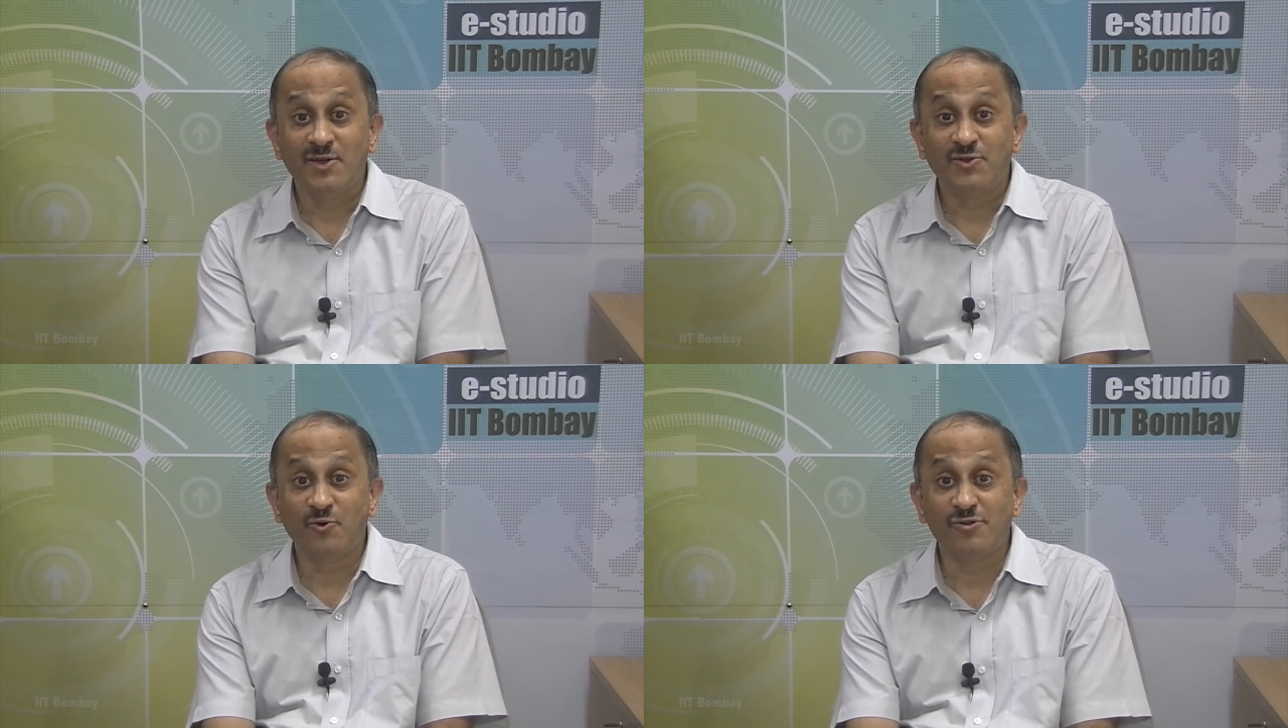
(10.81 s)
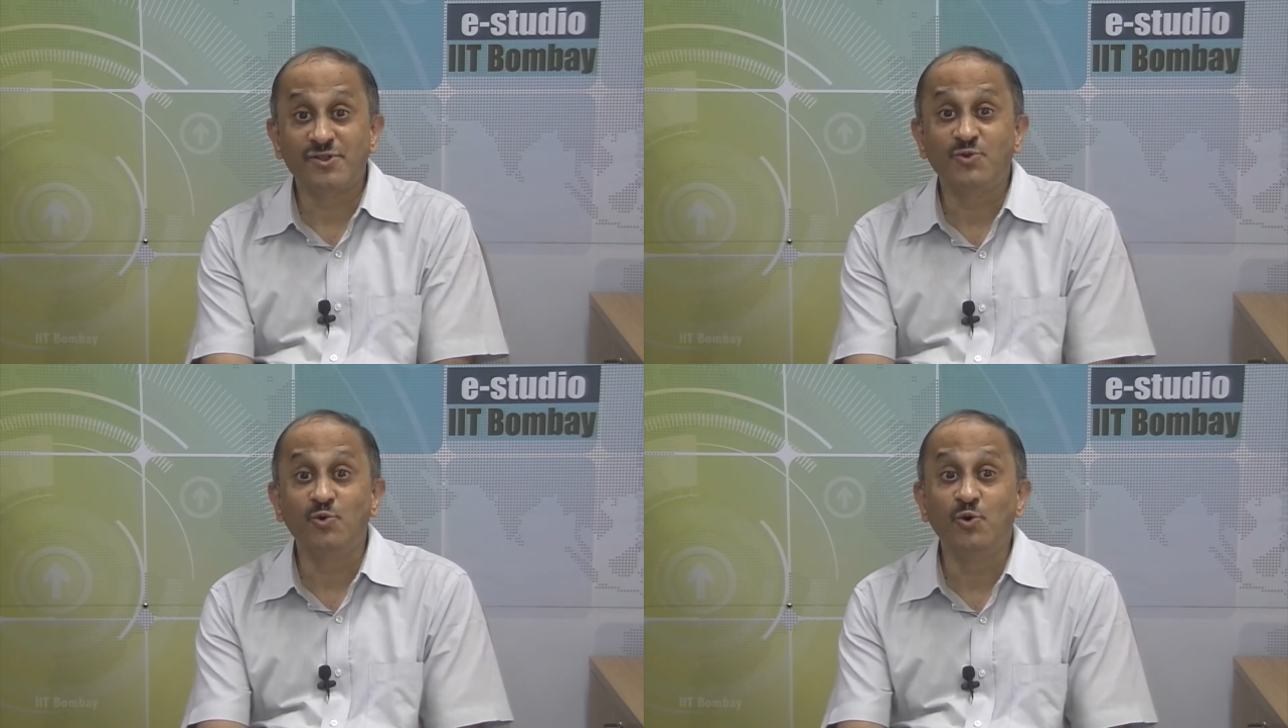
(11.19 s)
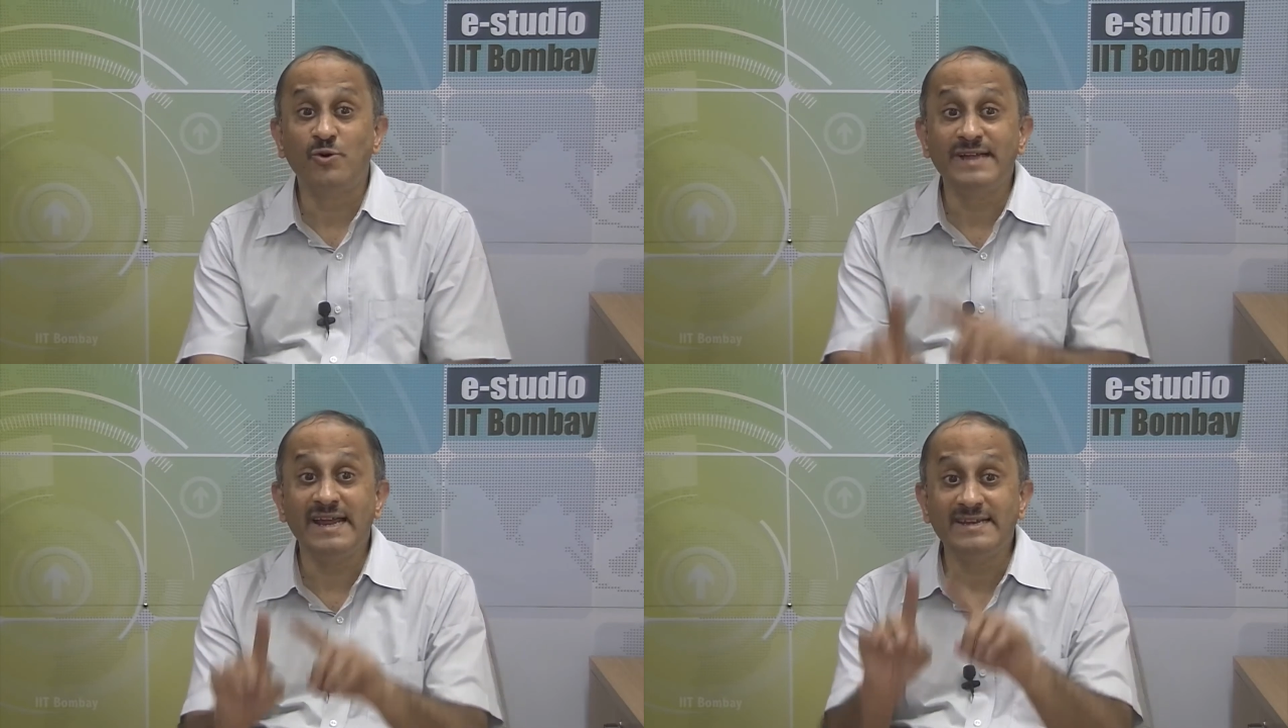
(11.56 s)
those two
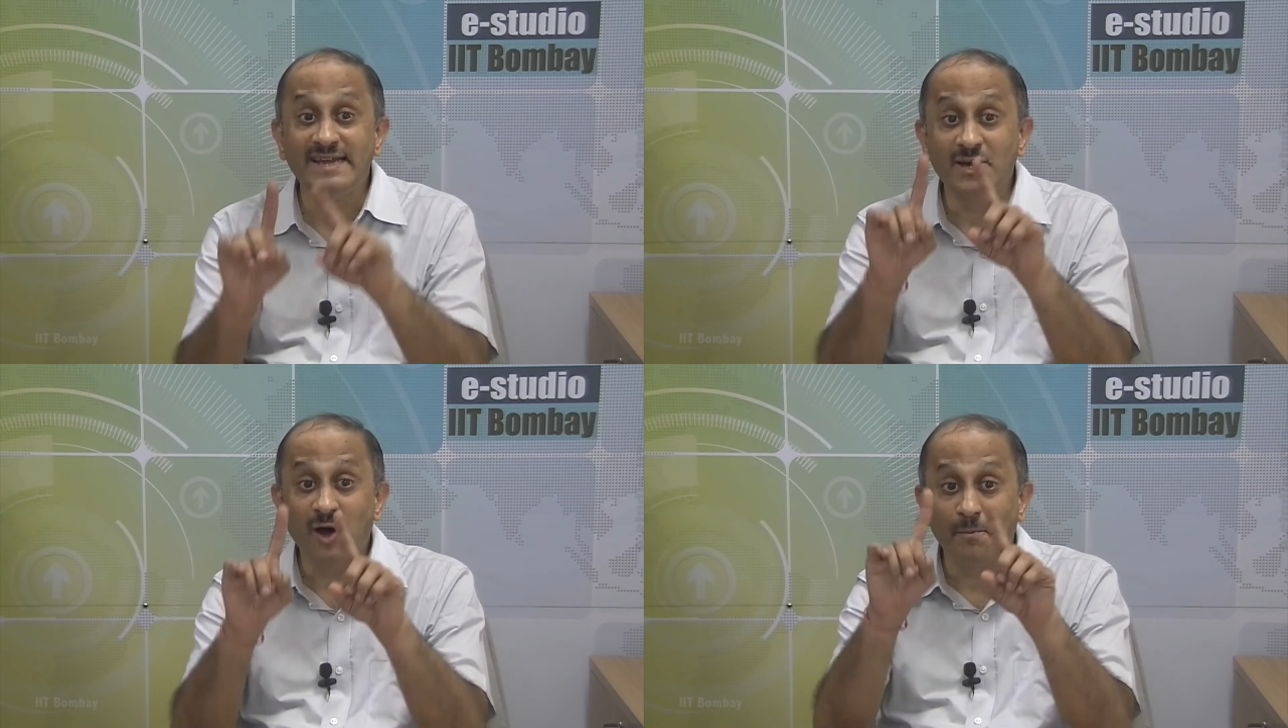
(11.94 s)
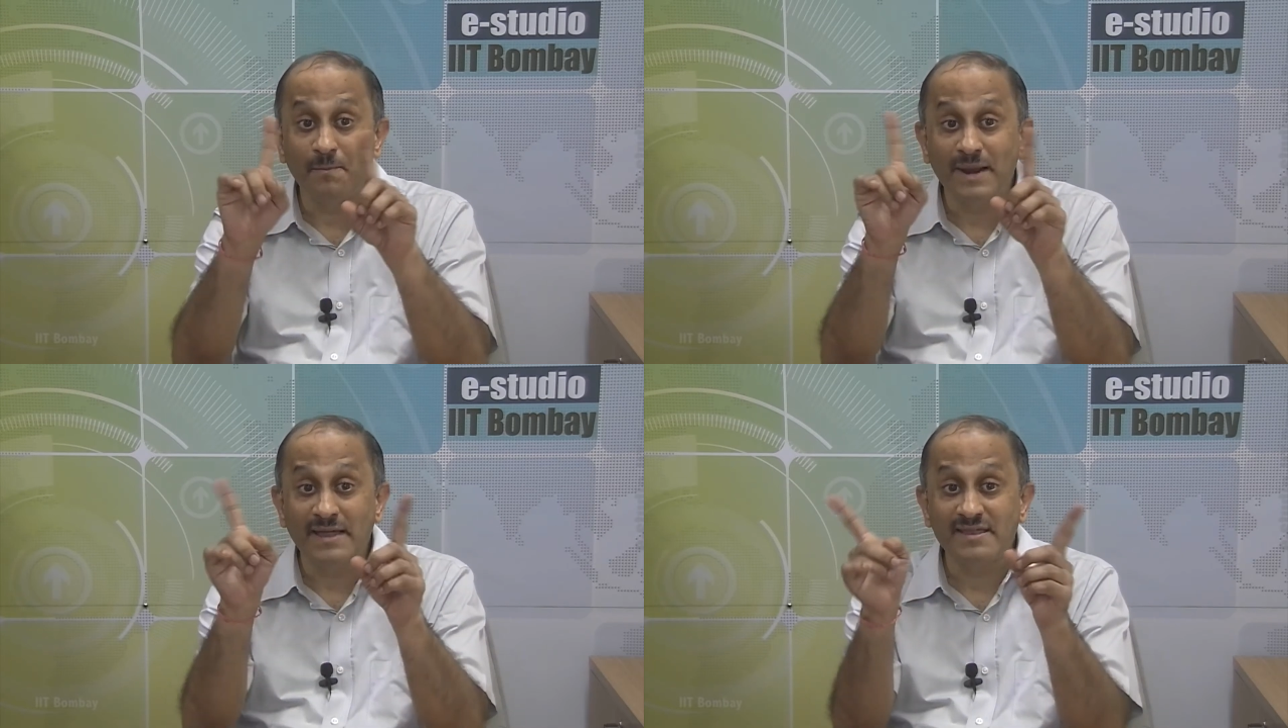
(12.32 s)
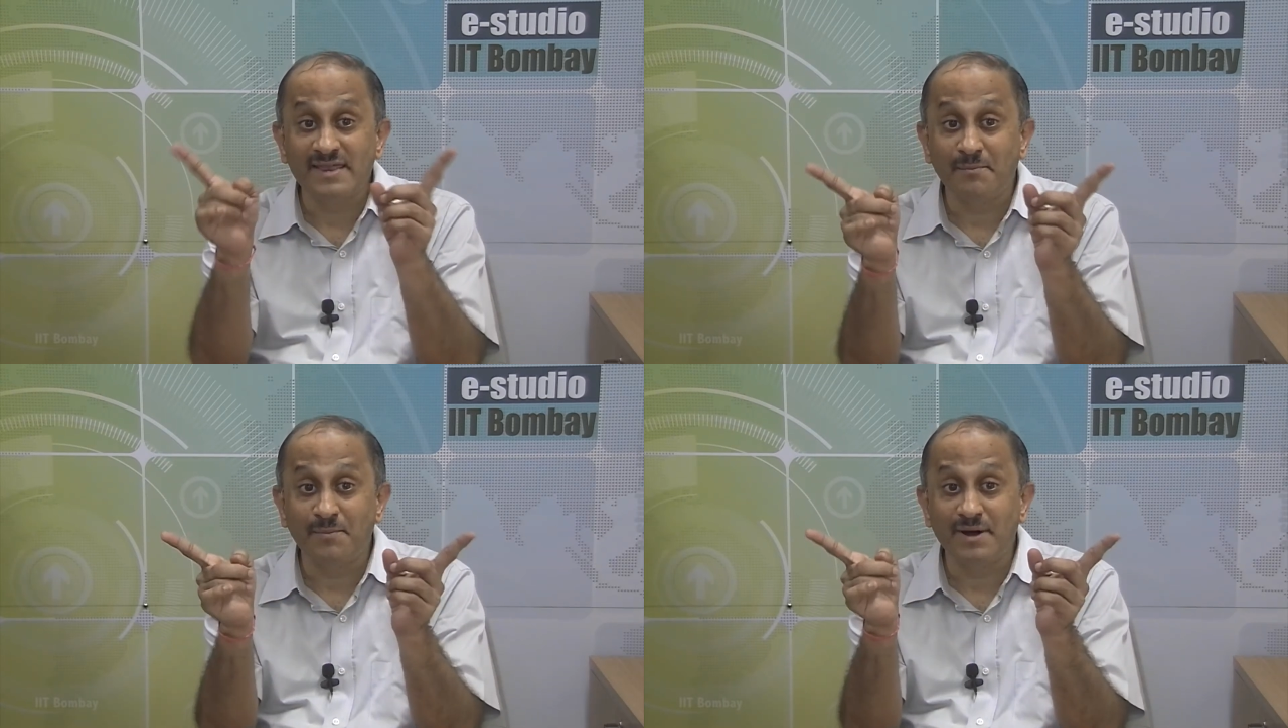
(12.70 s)
rotating complex
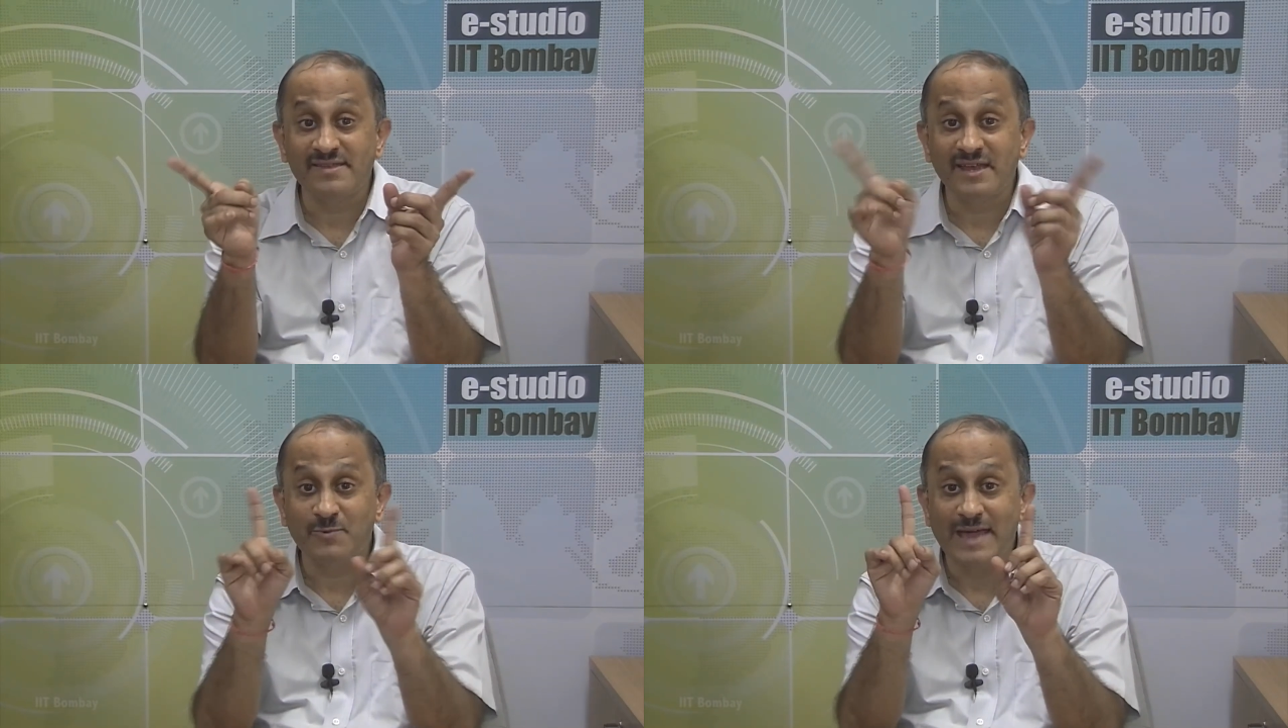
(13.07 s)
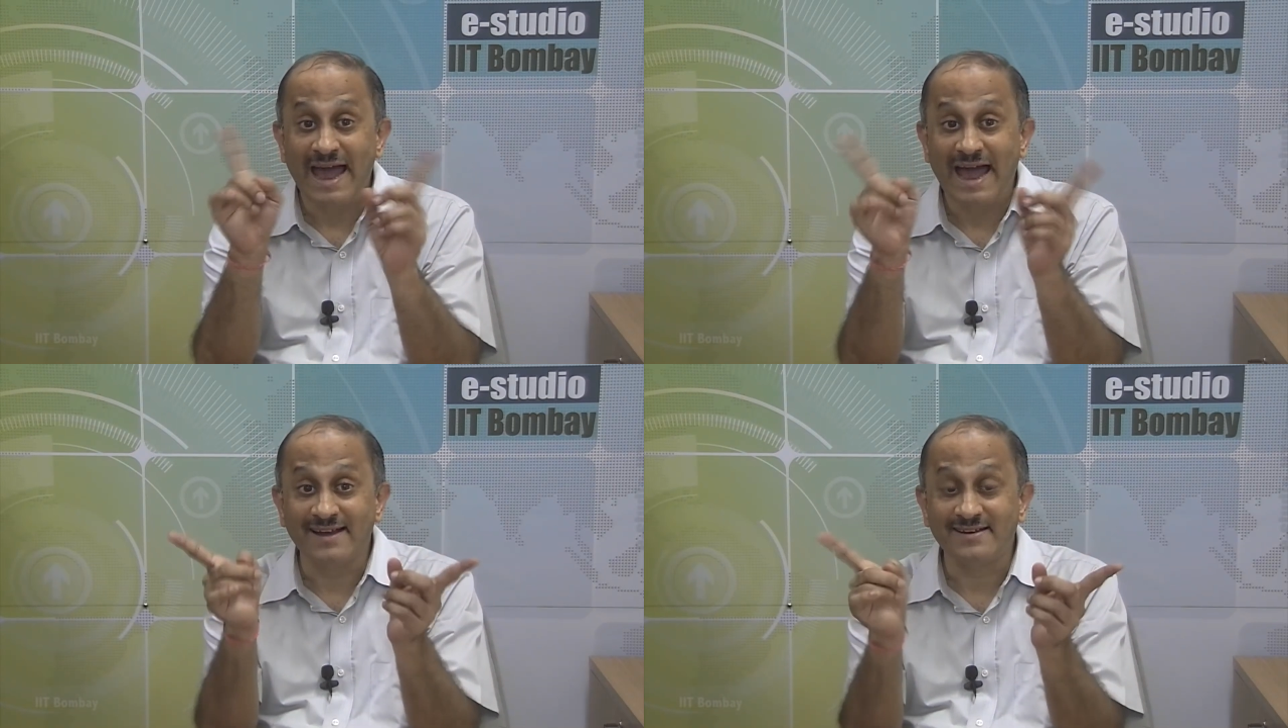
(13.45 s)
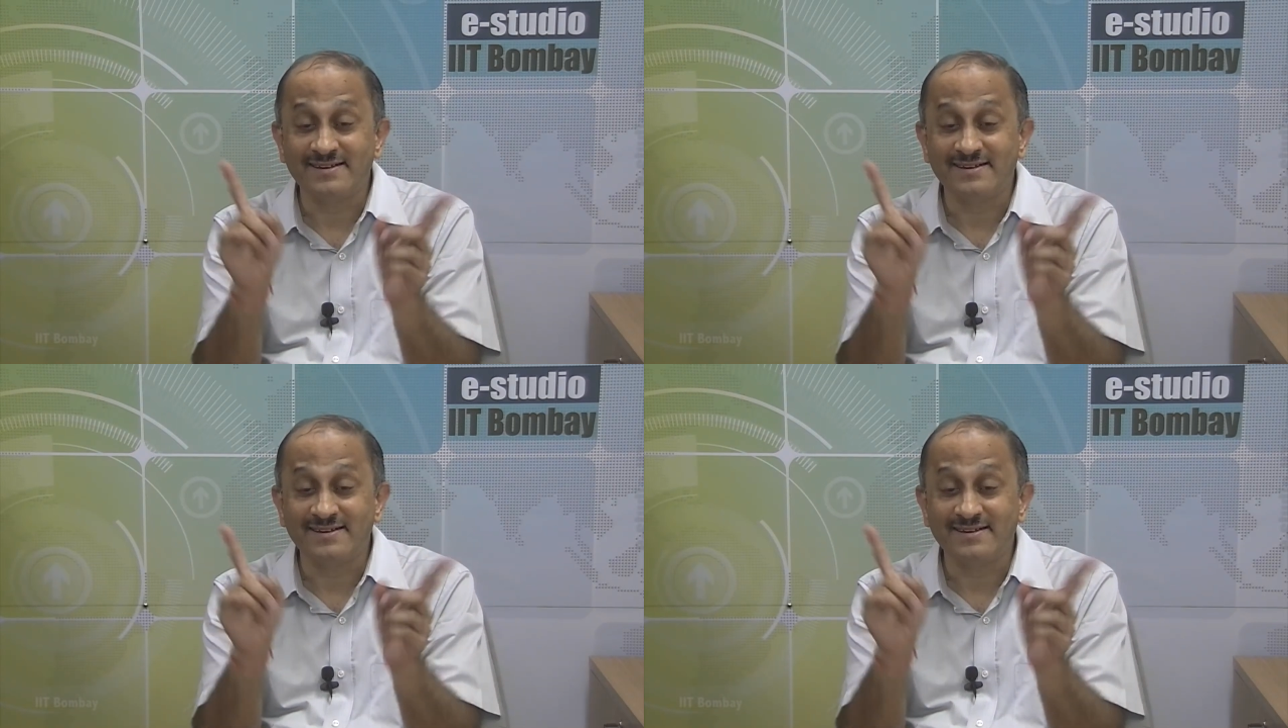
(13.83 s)
numbers that we had,